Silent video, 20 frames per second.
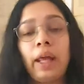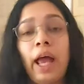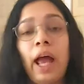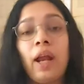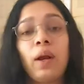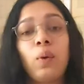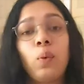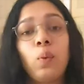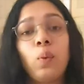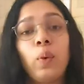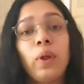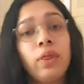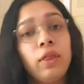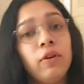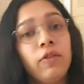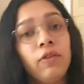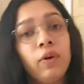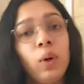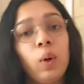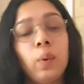And with the
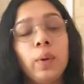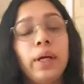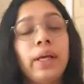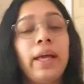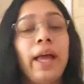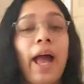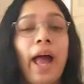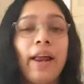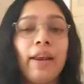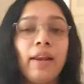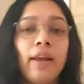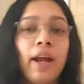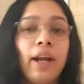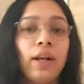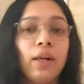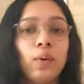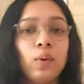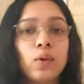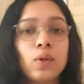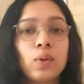flow, we can get
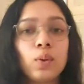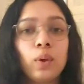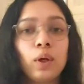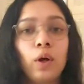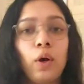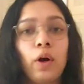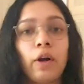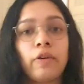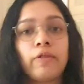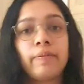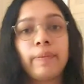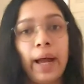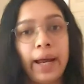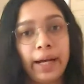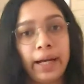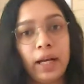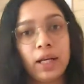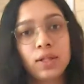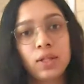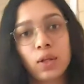used to a lot of
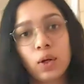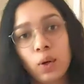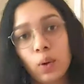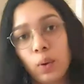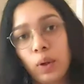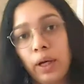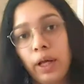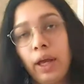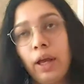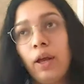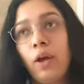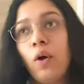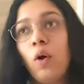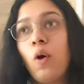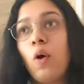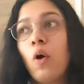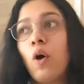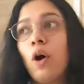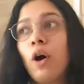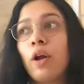mindless scrolling
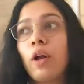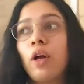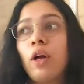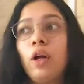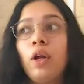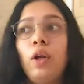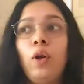or